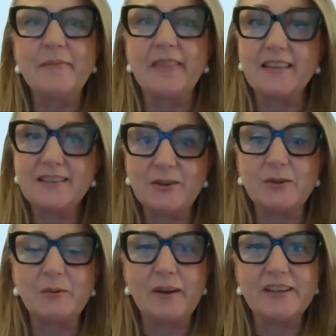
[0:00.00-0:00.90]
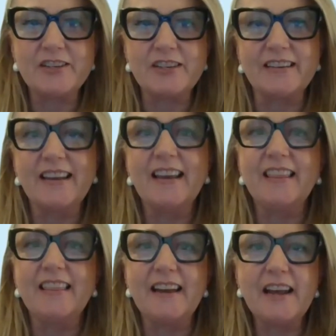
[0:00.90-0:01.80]
That's a good question.
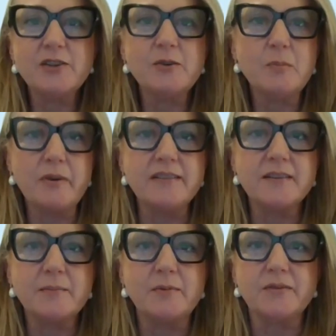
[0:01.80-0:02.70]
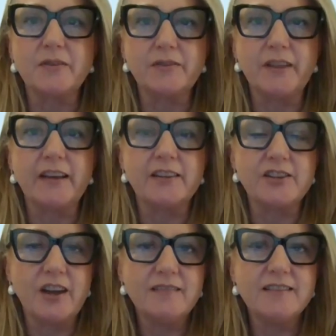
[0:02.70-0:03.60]
The national principles reflect the
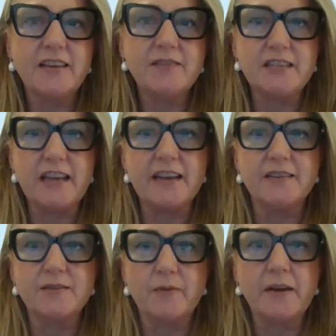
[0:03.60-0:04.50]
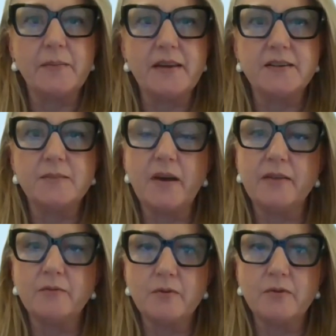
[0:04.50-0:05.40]
child safe standards recommended by
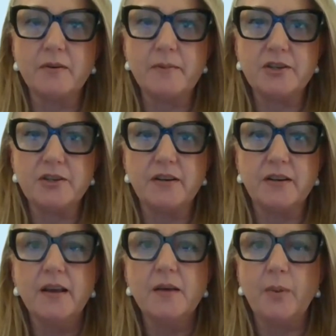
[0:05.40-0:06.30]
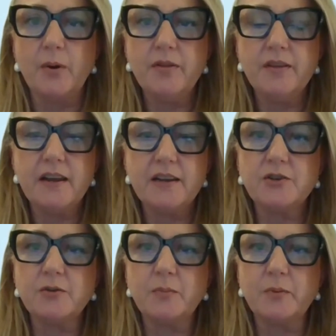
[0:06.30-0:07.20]
the Royal Commission. Both the
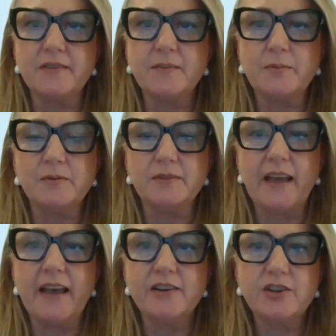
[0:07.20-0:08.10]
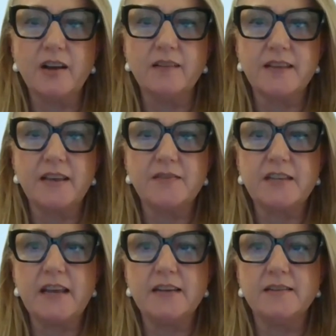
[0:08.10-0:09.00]
national principles and child safe
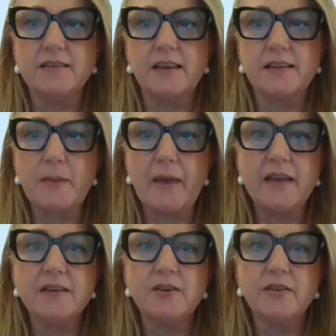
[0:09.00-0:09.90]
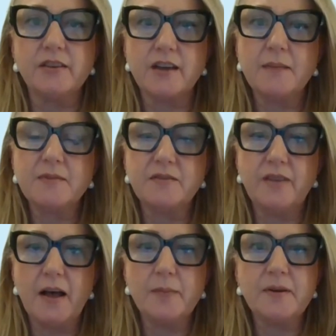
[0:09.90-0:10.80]
standards expand on the types of
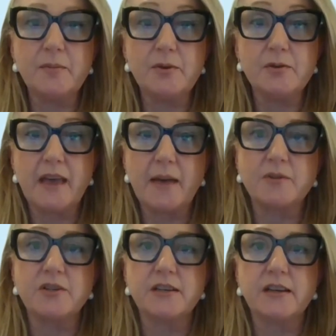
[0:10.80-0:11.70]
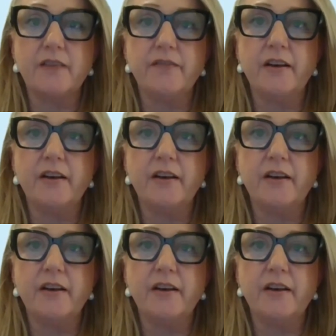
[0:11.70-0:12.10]
harm and abuse captured to cover